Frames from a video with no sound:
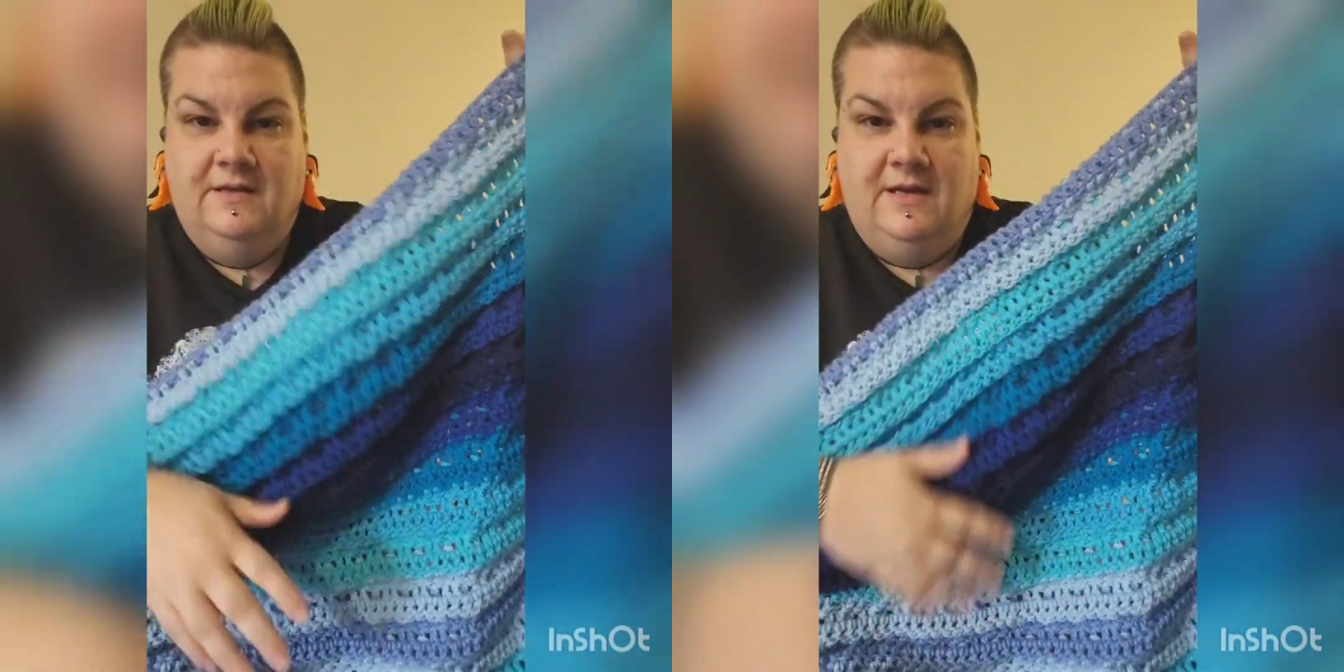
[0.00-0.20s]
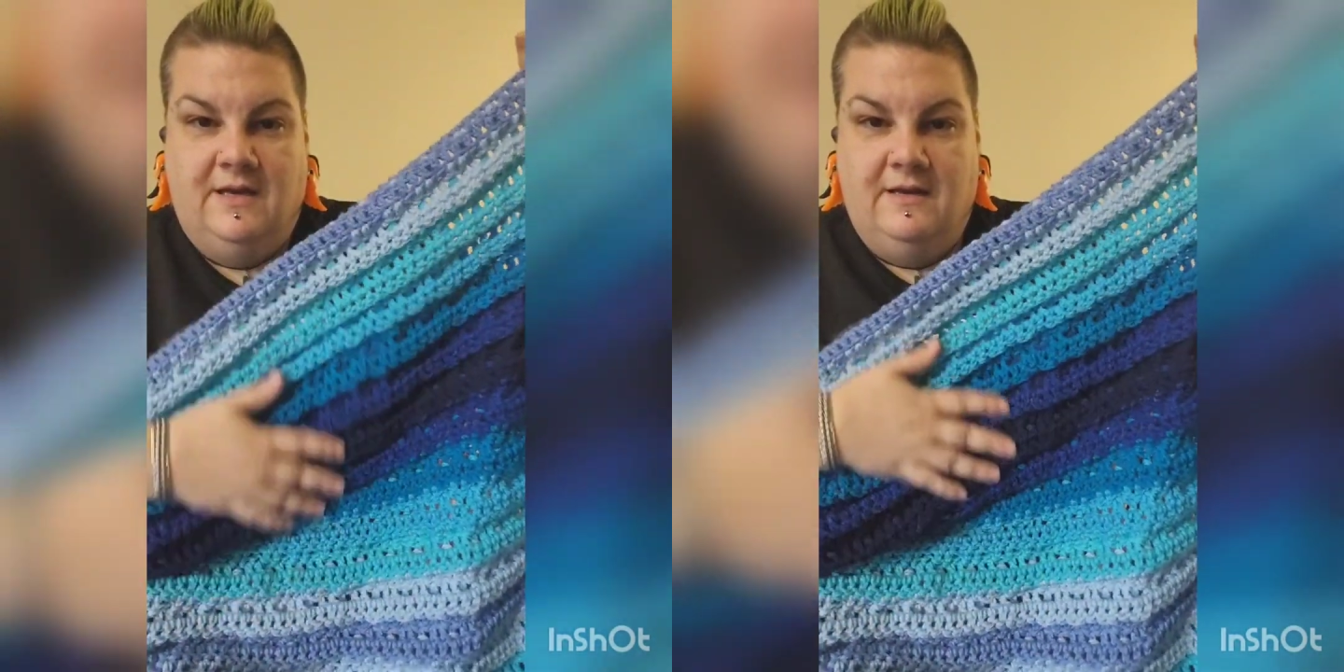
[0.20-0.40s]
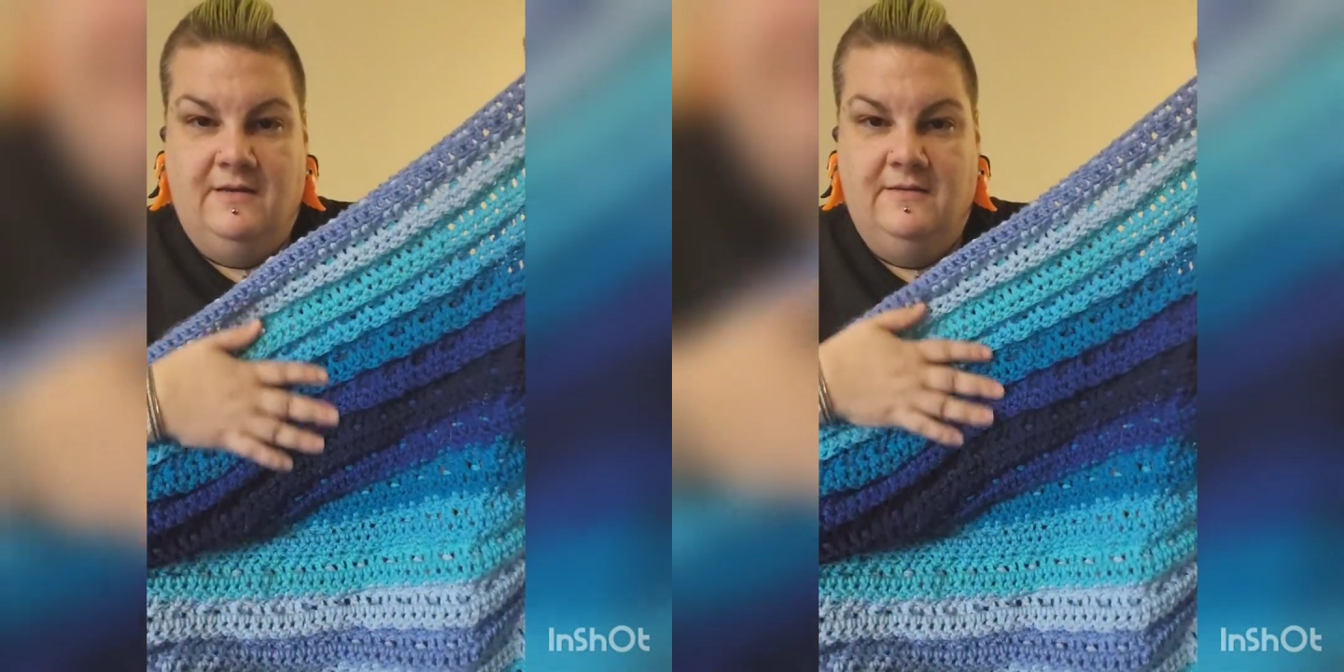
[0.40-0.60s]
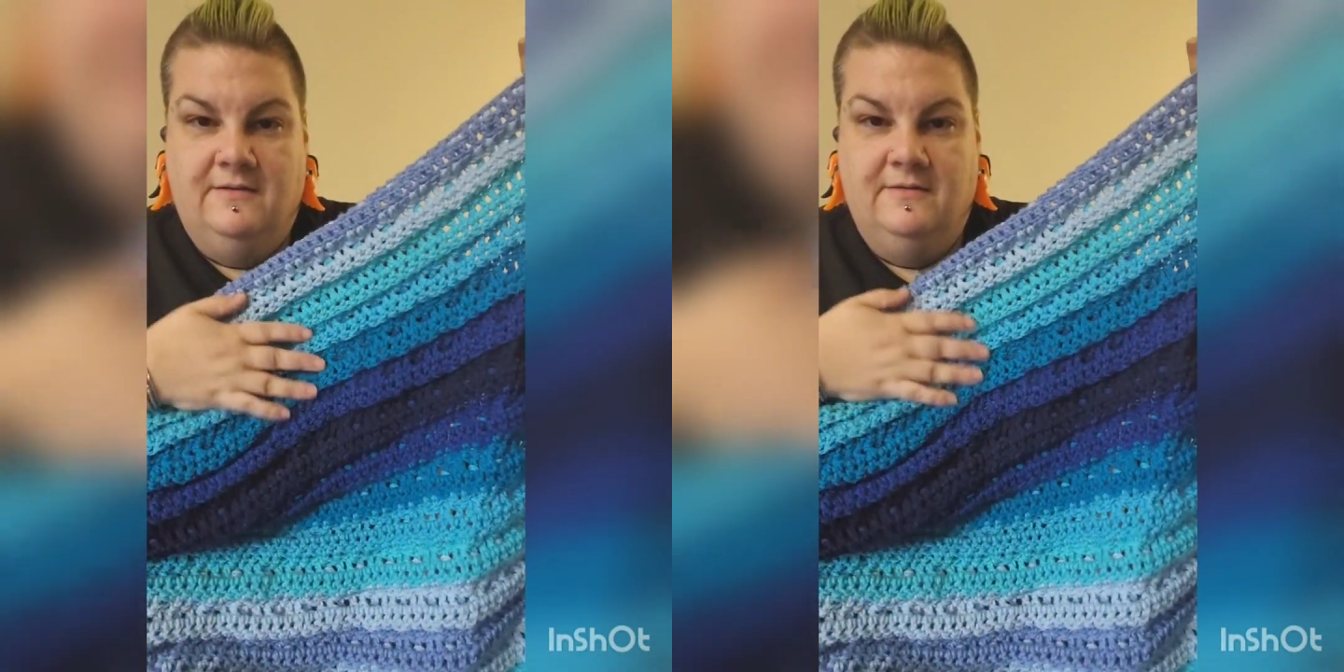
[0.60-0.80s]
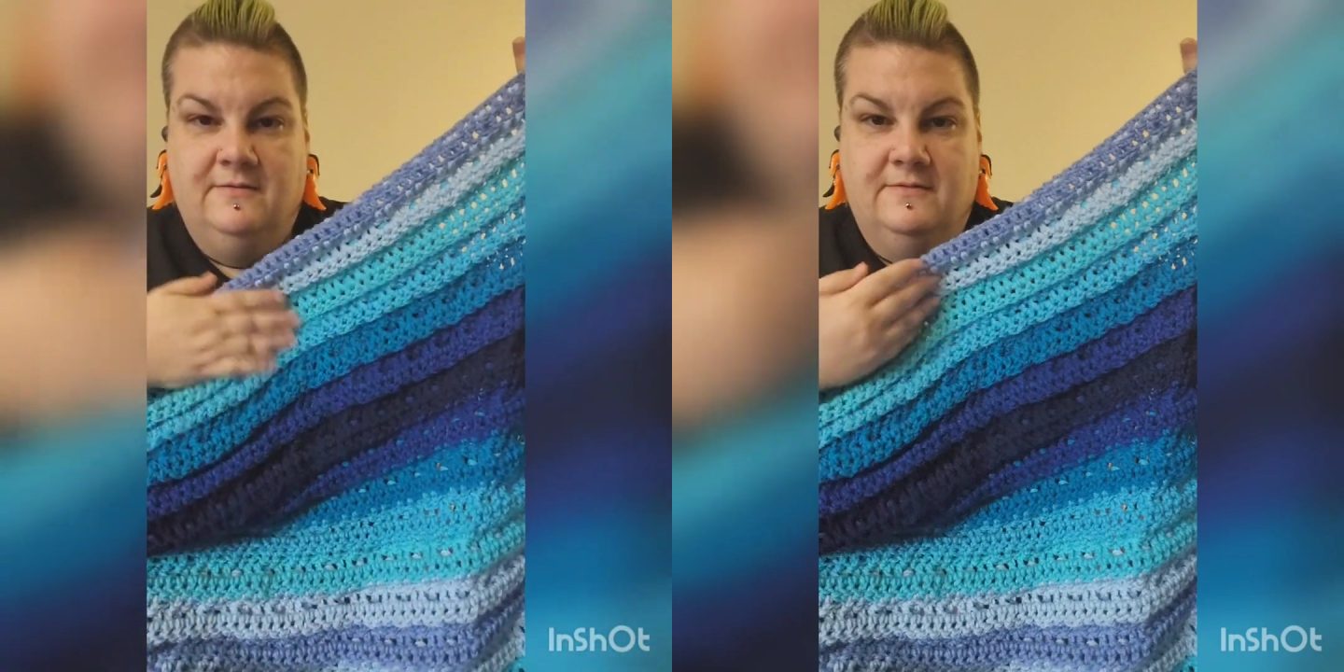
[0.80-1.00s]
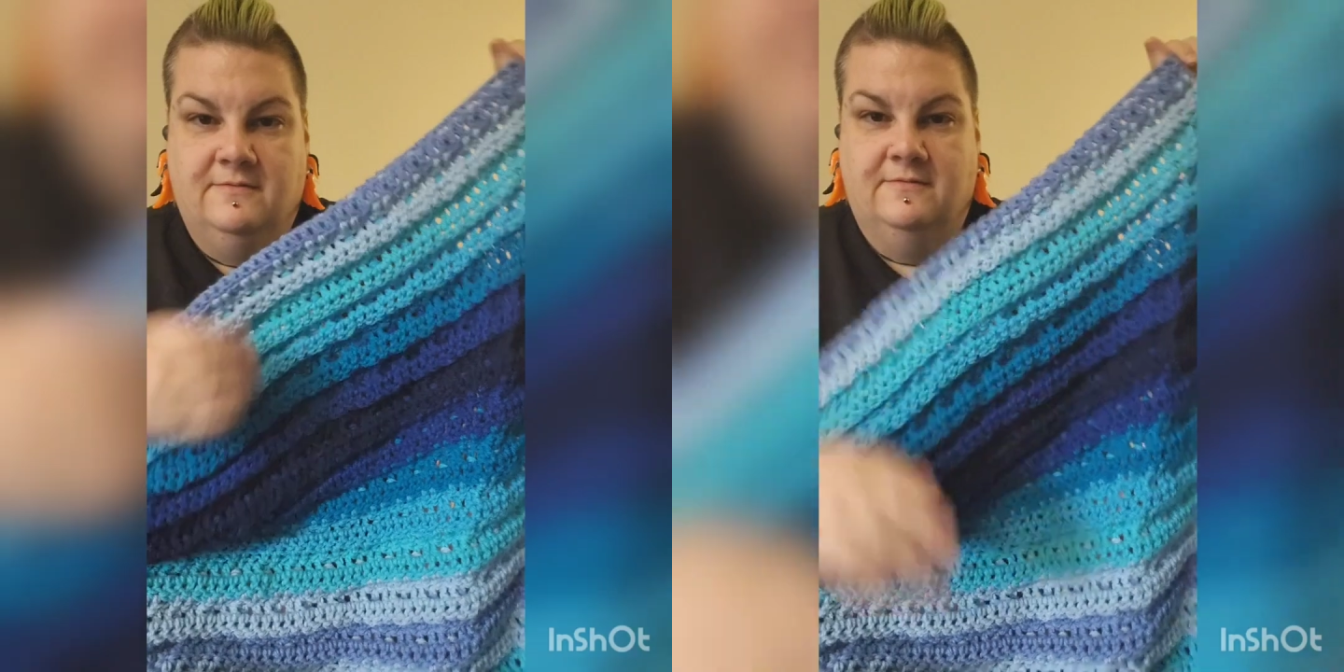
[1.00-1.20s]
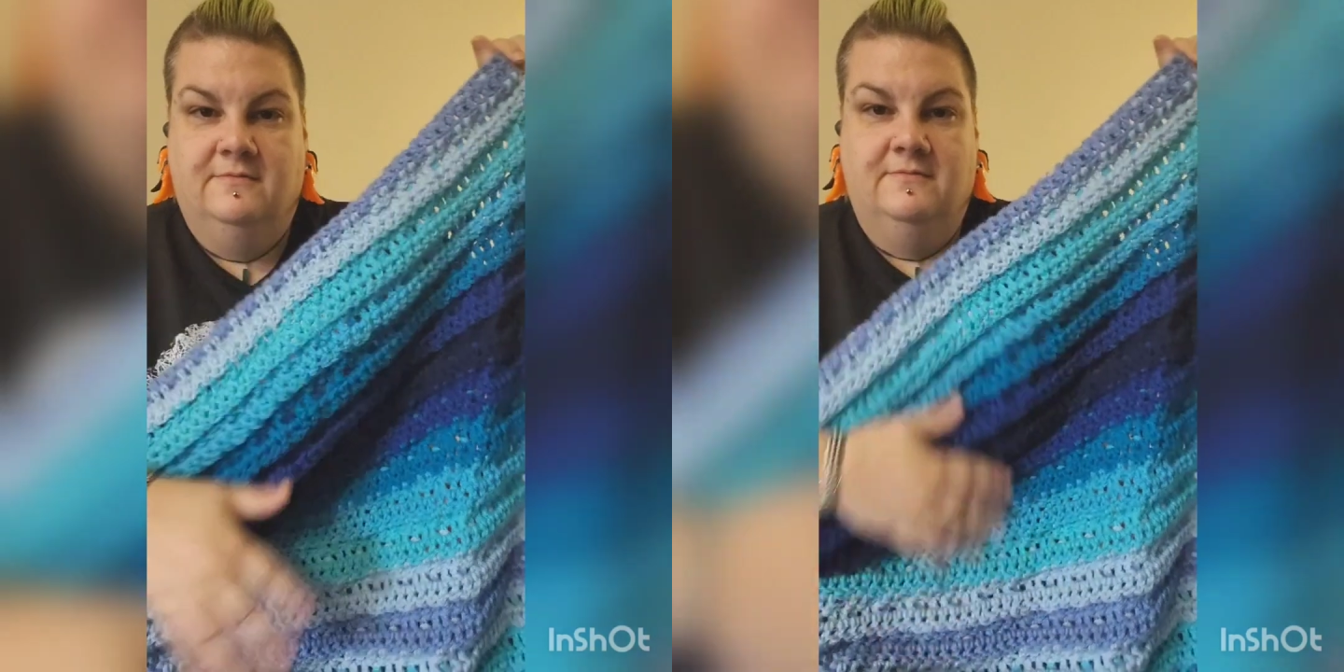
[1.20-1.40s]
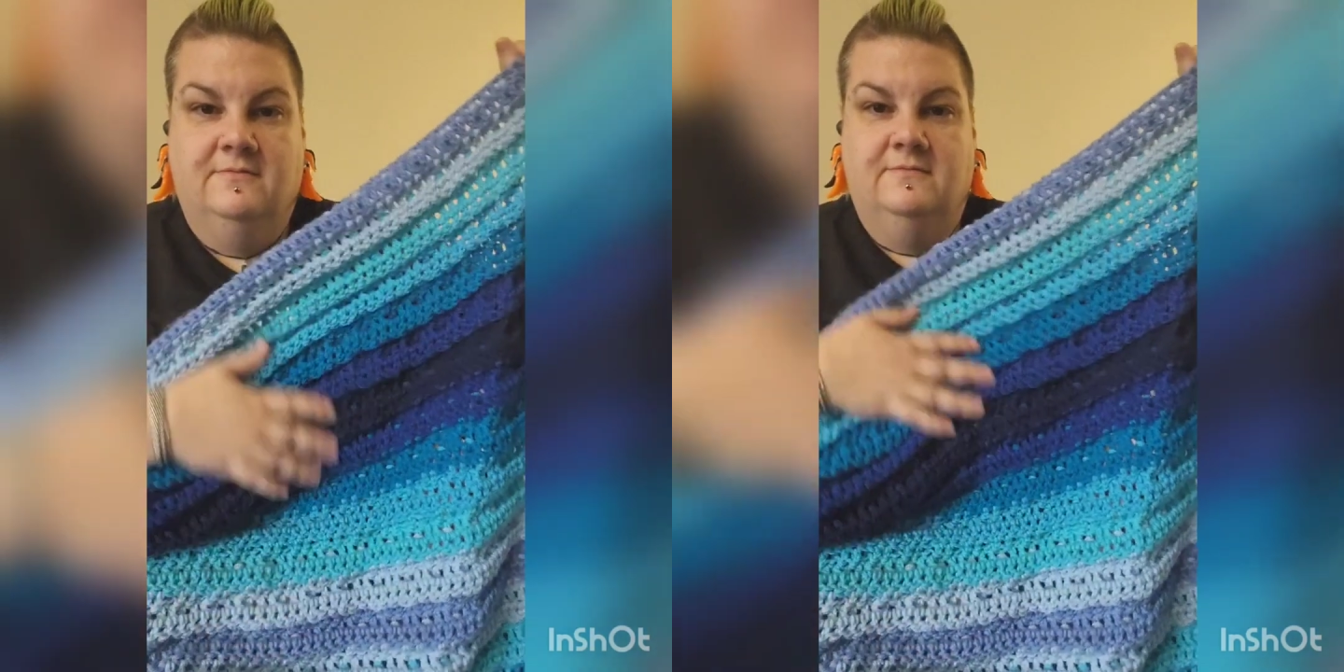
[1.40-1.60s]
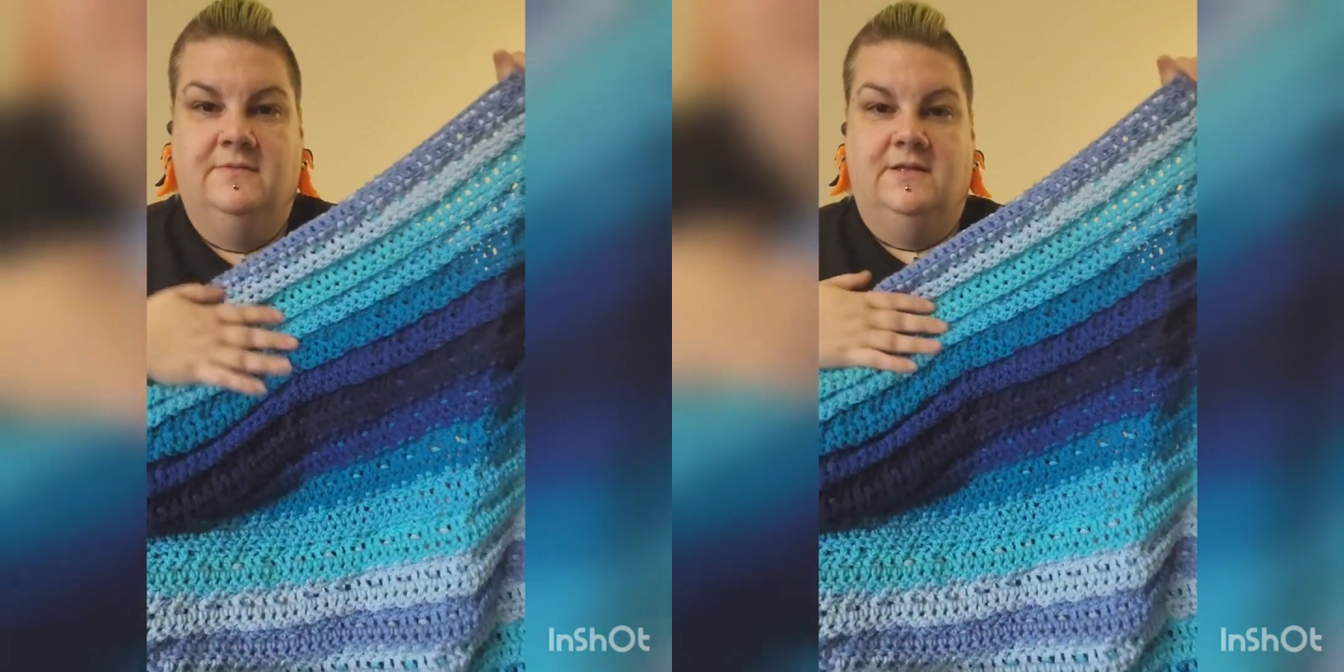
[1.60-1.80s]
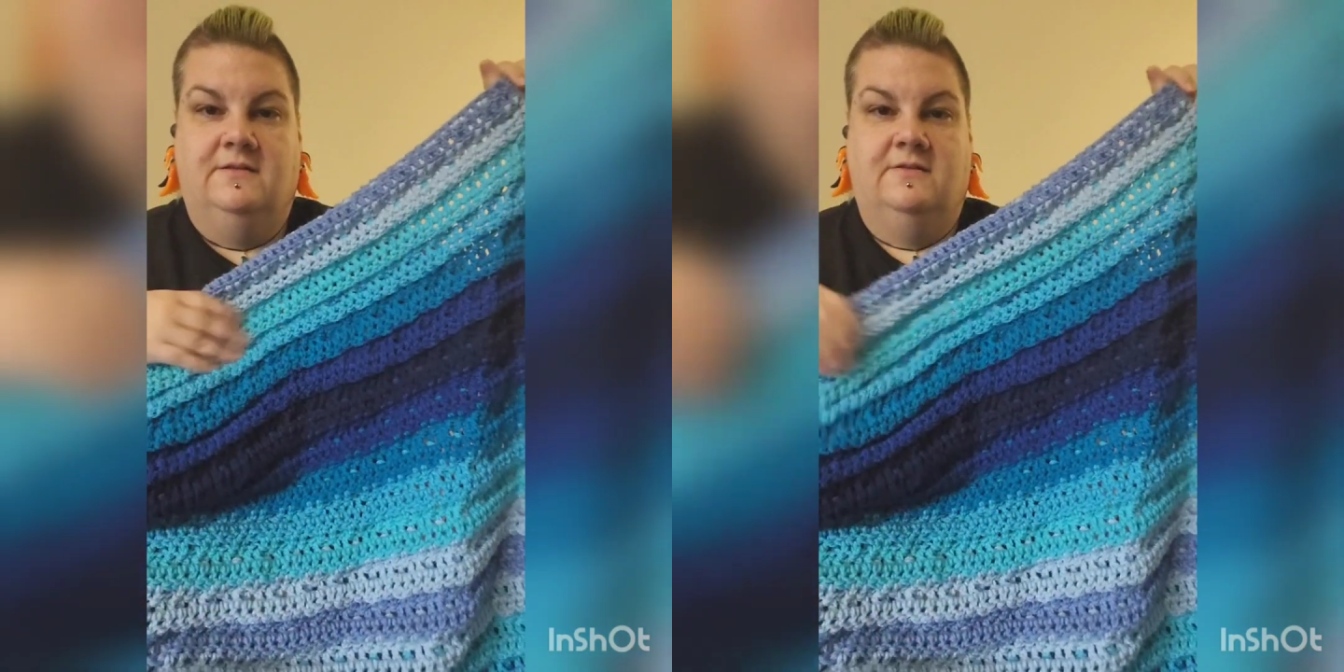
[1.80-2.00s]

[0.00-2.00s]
It's